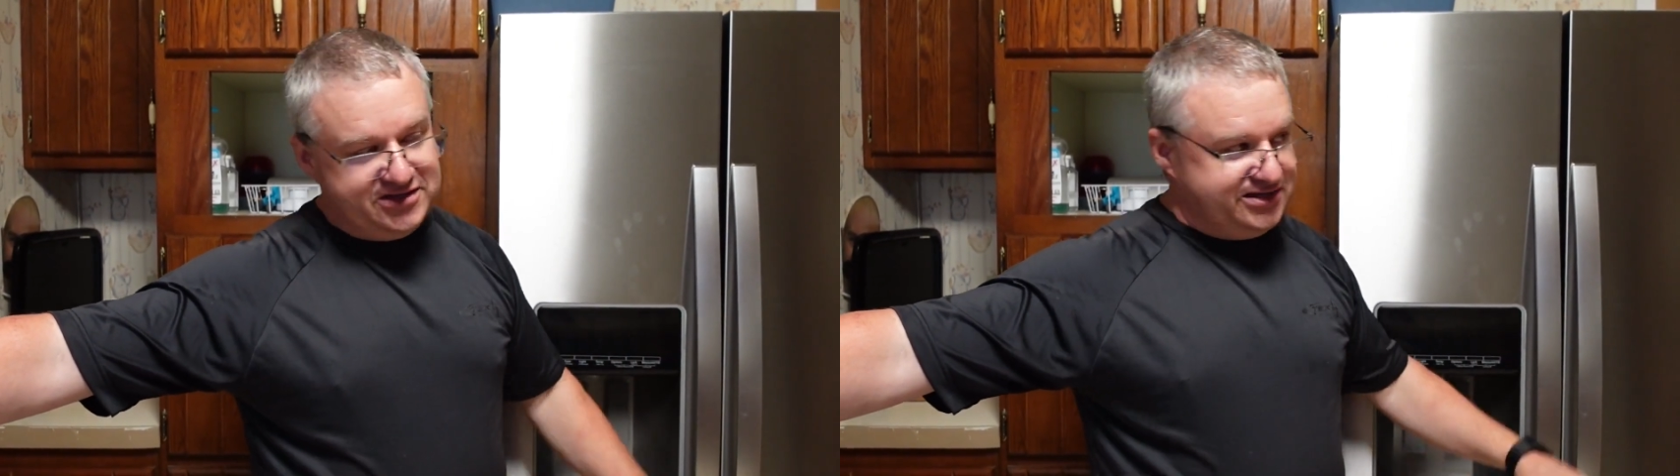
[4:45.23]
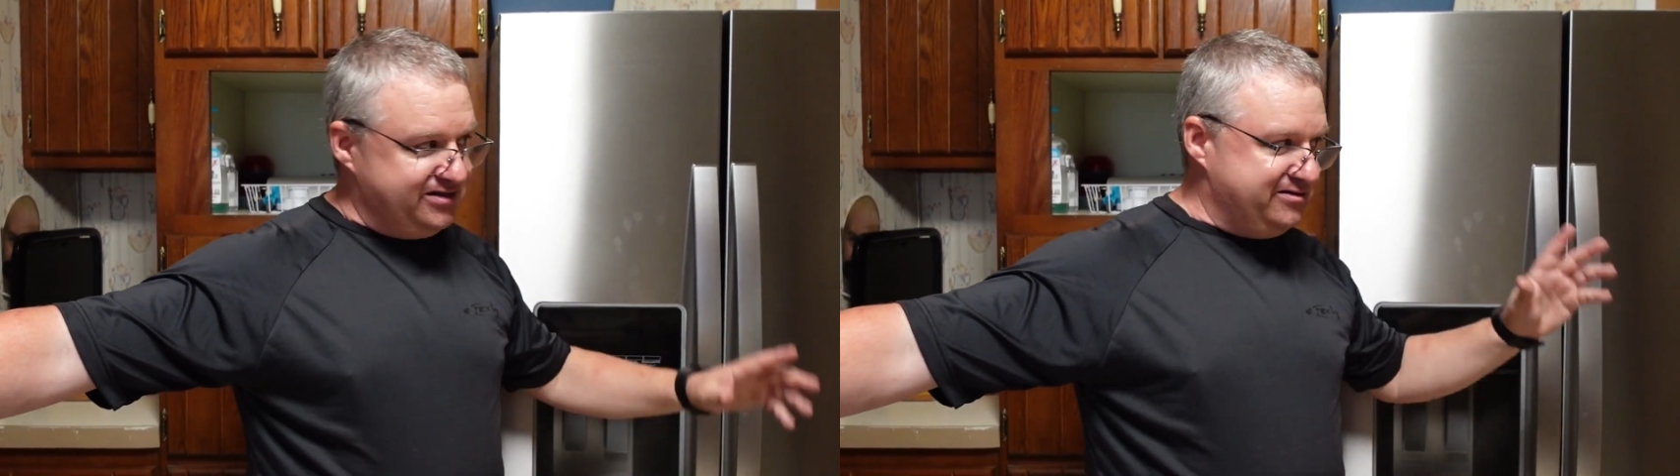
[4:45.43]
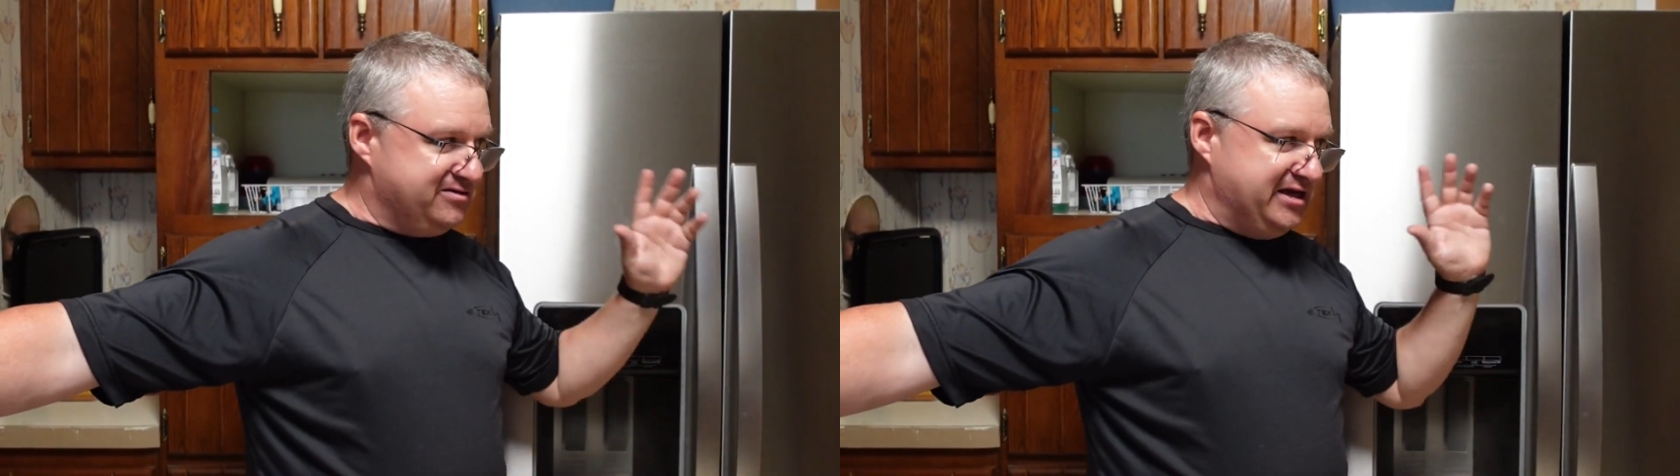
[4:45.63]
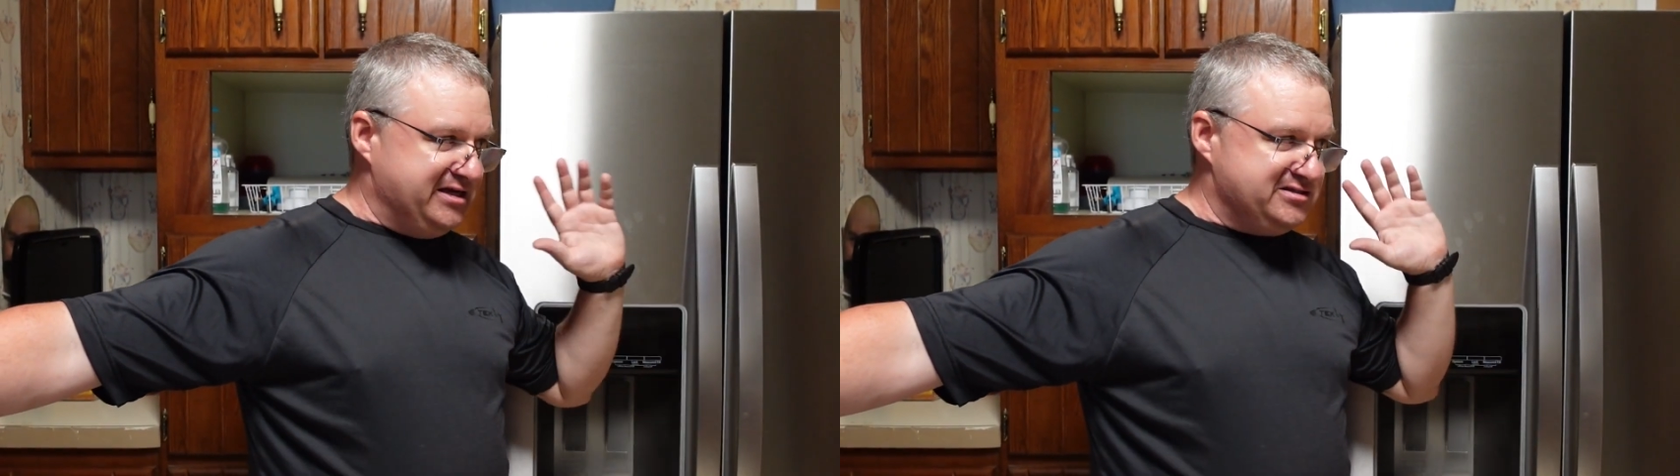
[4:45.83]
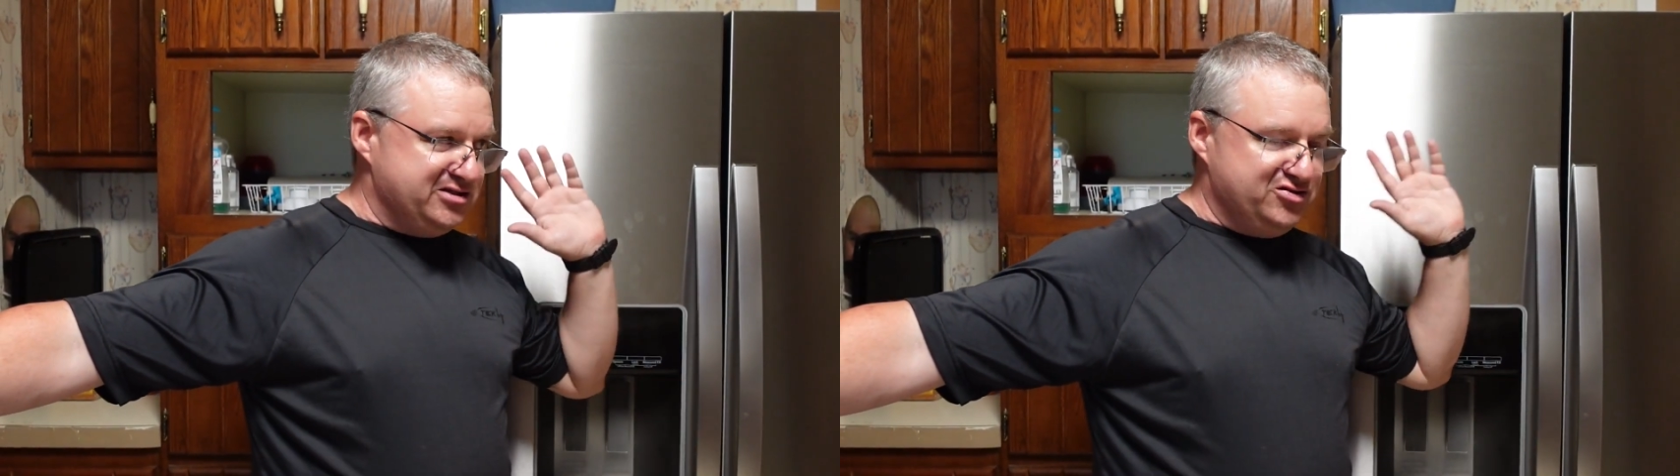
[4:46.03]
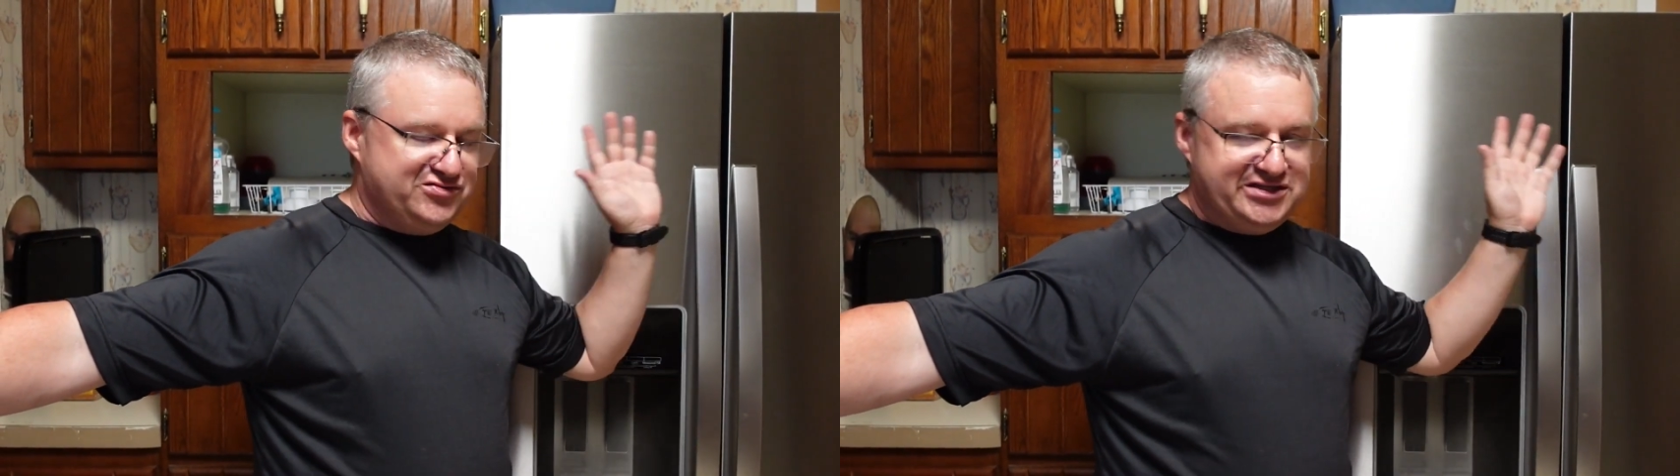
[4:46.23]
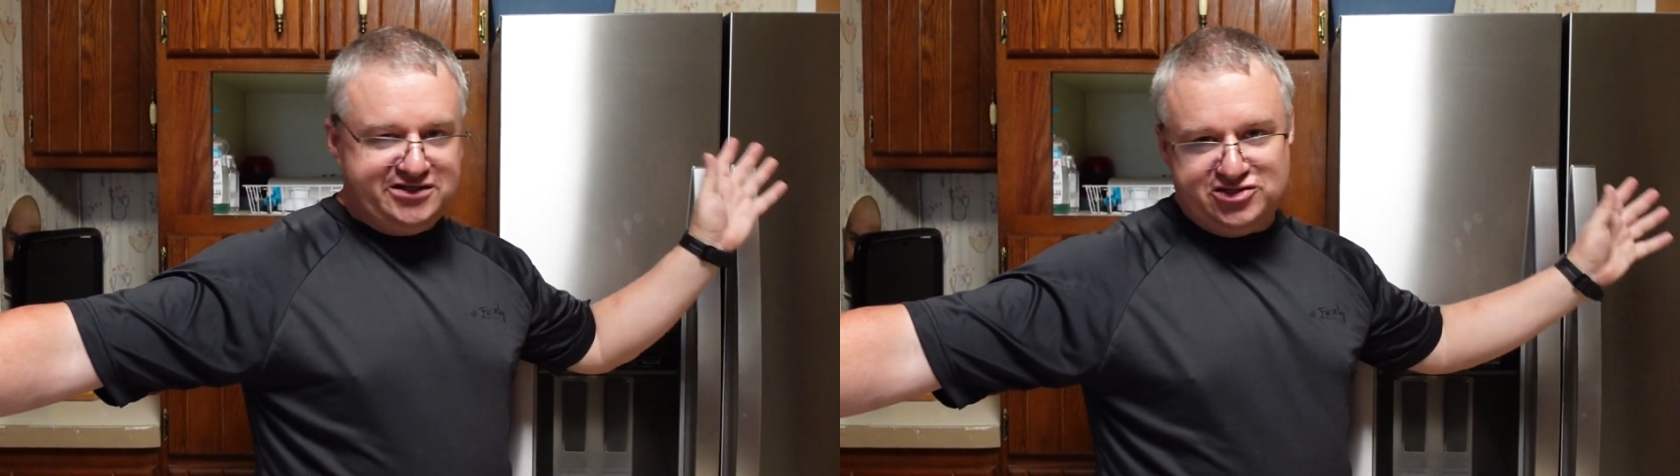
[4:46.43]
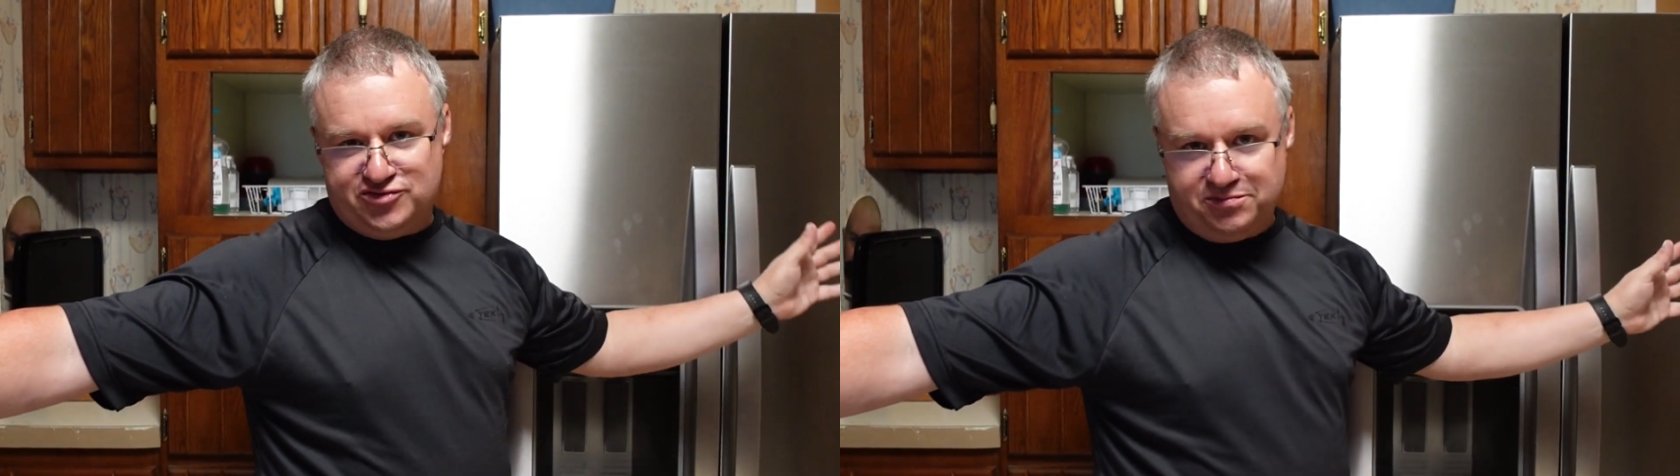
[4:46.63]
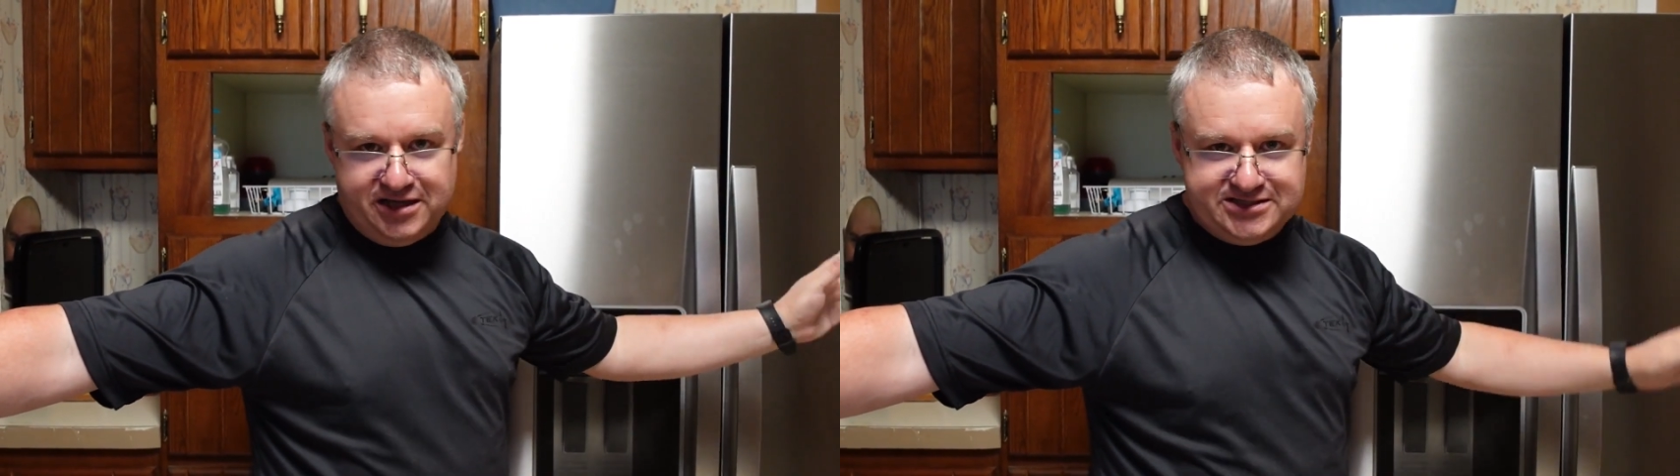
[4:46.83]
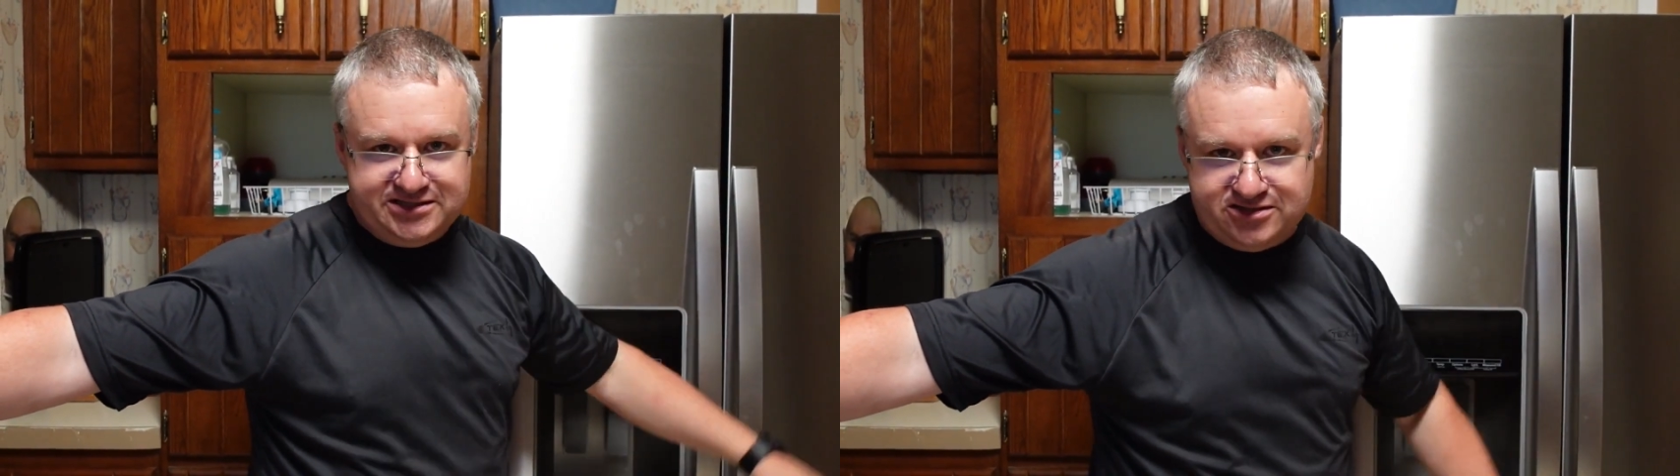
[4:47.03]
the things that you've seen us replace in